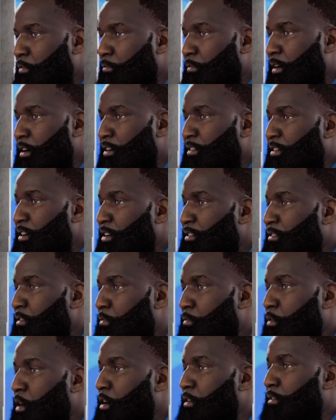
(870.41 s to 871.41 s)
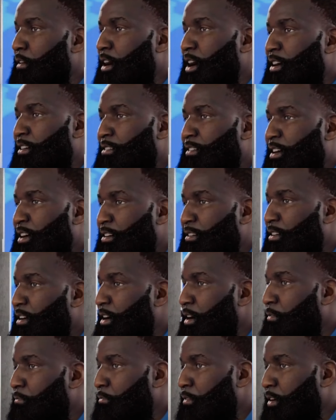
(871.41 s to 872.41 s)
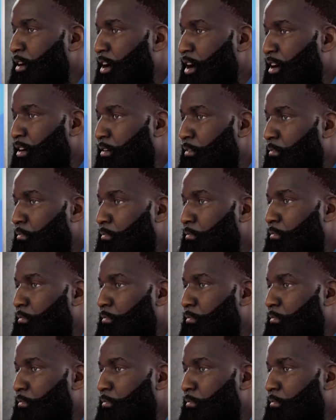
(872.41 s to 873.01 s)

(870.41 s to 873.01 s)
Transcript: But it doesn't work like that in the NBA.